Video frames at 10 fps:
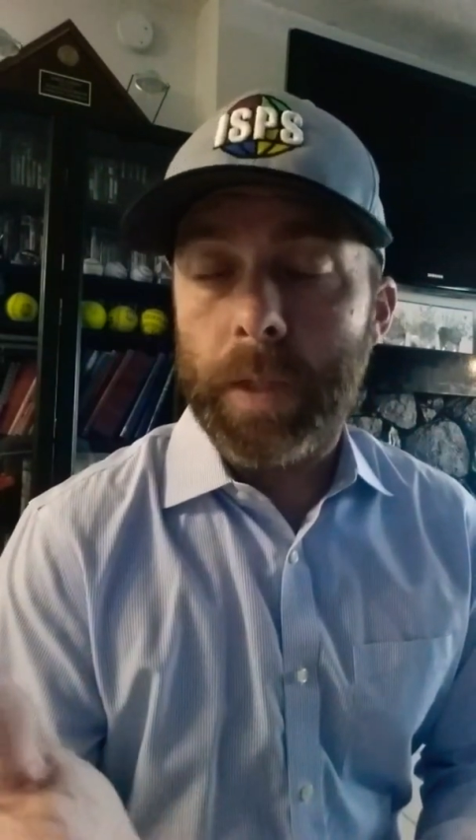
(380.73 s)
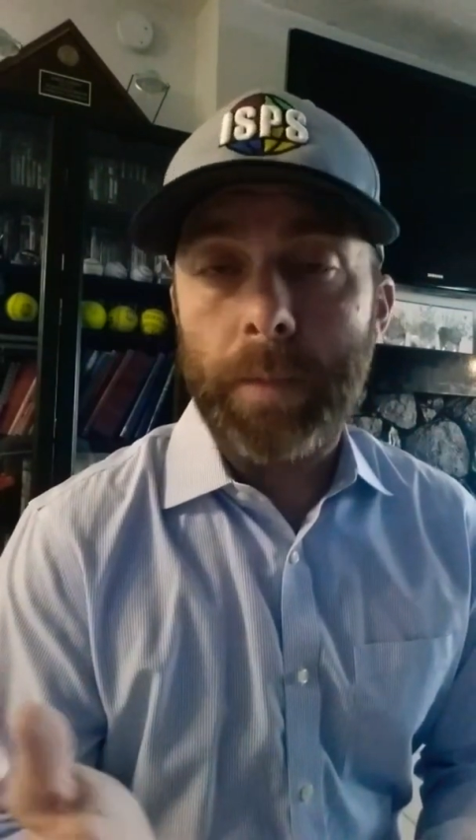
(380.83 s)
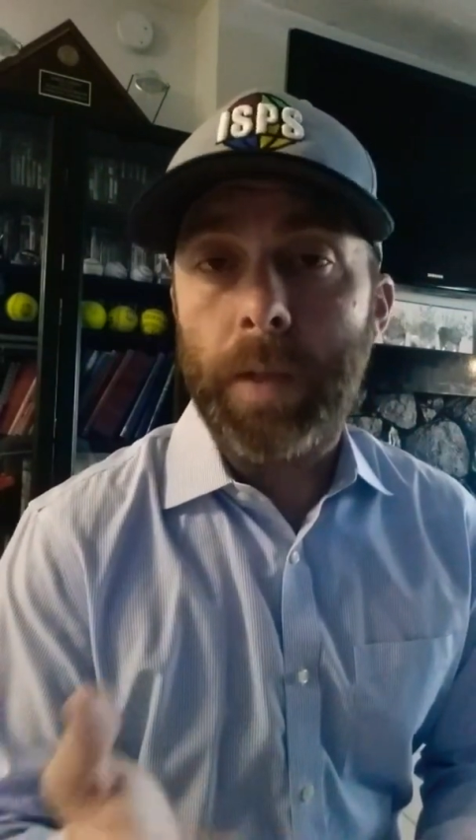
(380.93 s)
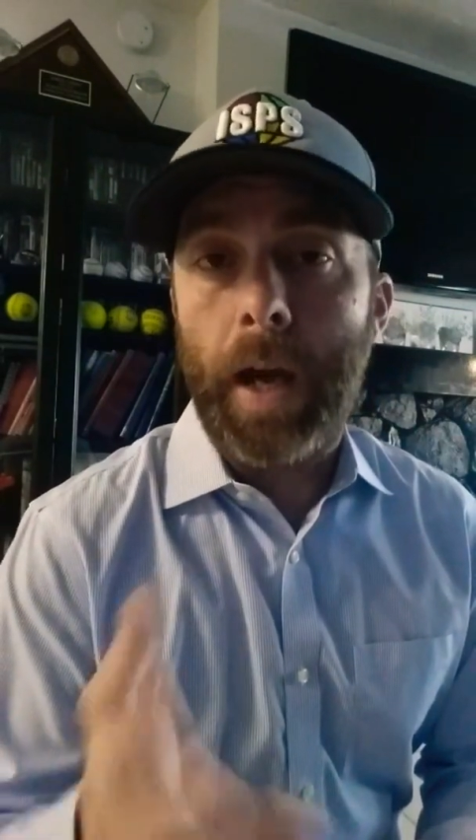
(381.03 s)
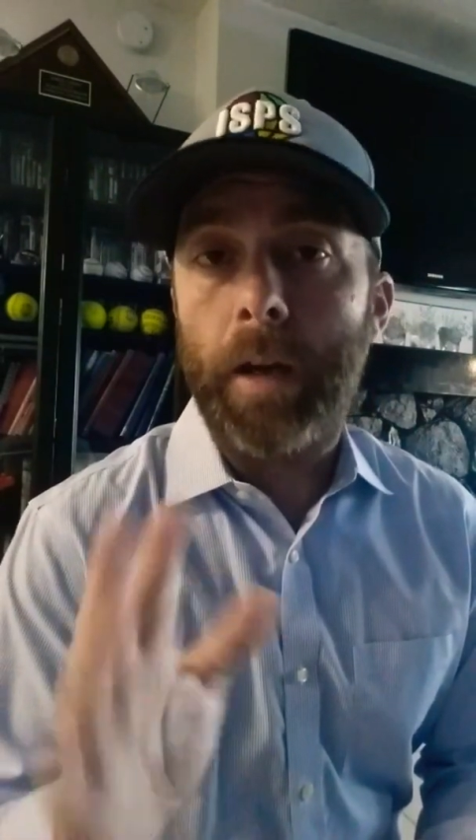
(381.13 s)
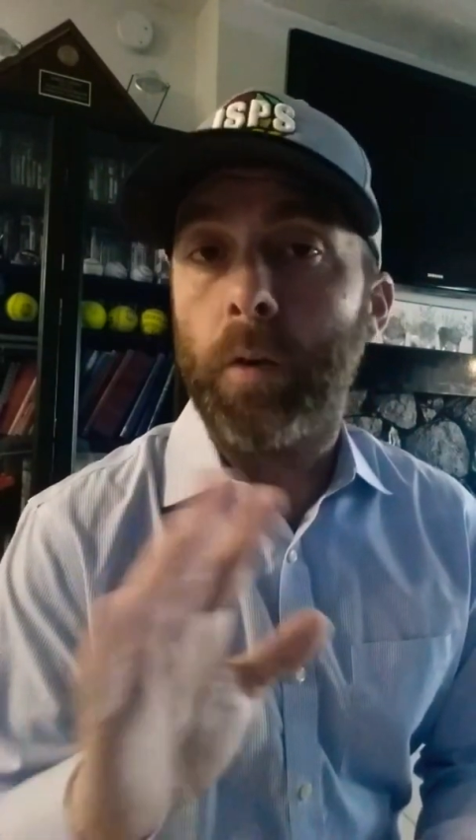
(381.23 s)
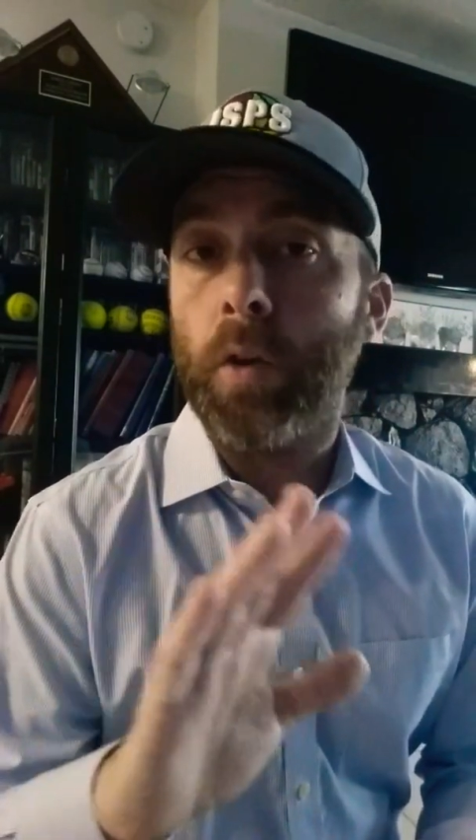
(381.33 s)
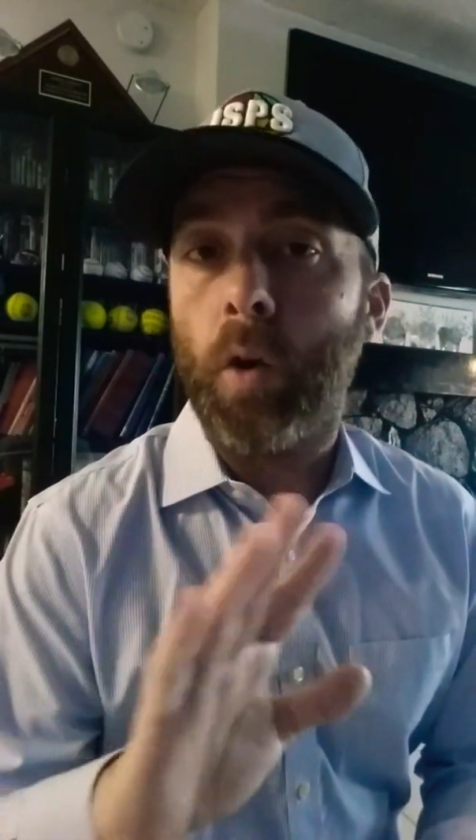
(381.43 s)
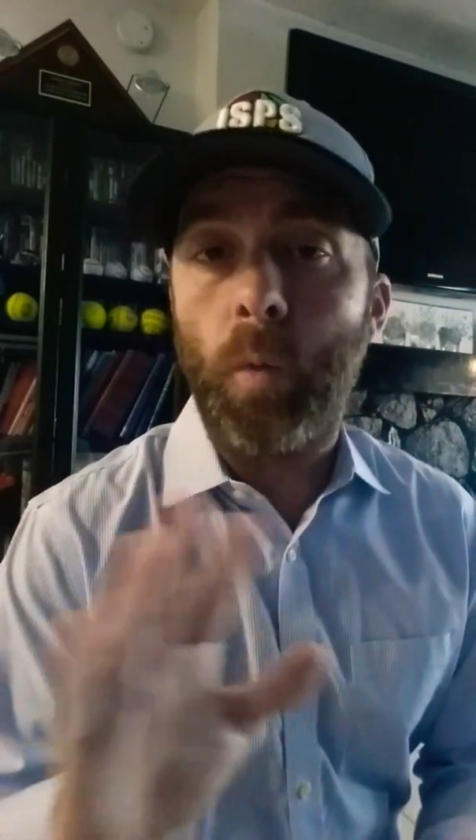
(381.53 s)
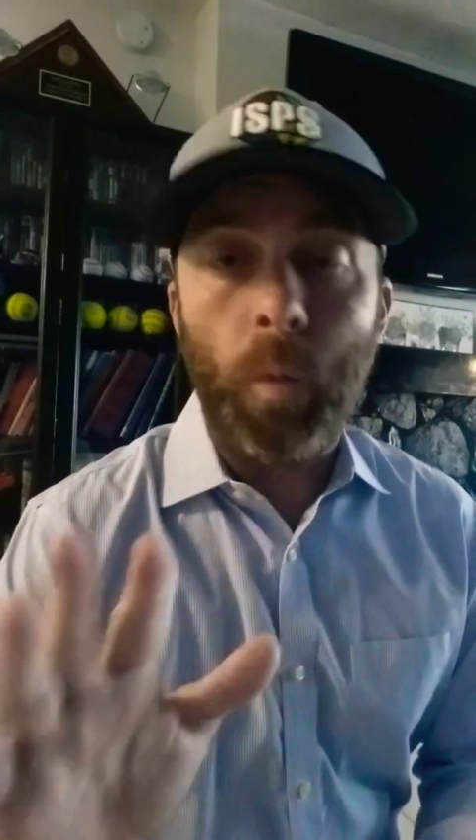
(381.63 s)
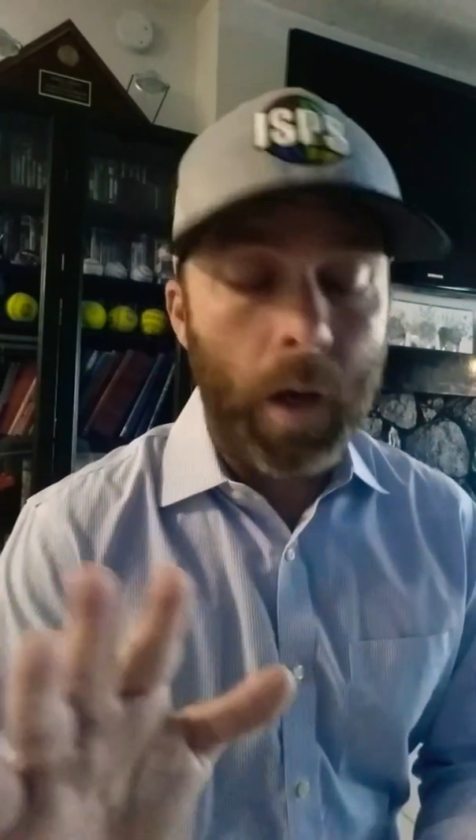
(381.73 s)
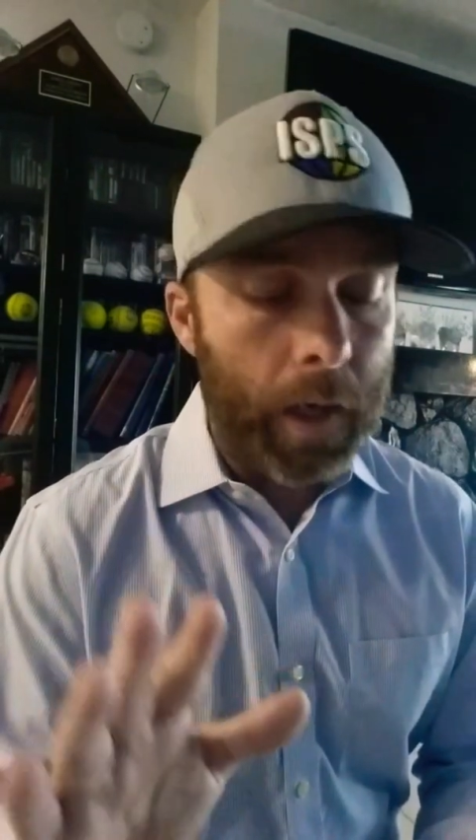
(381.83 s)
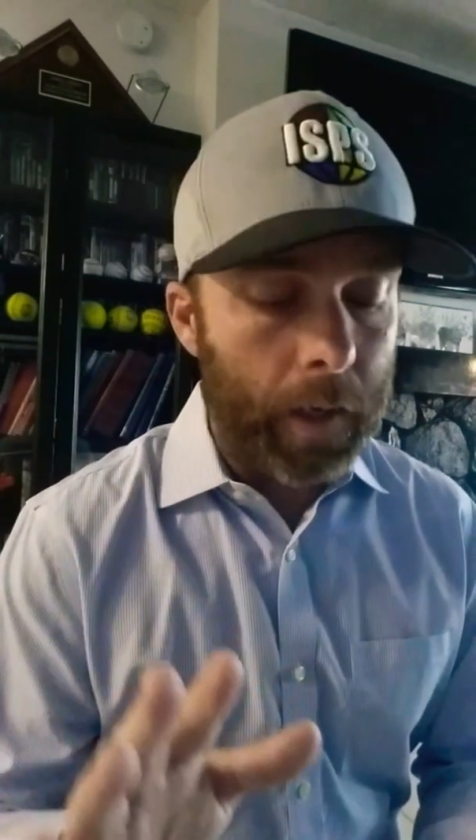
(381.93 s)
I don't know what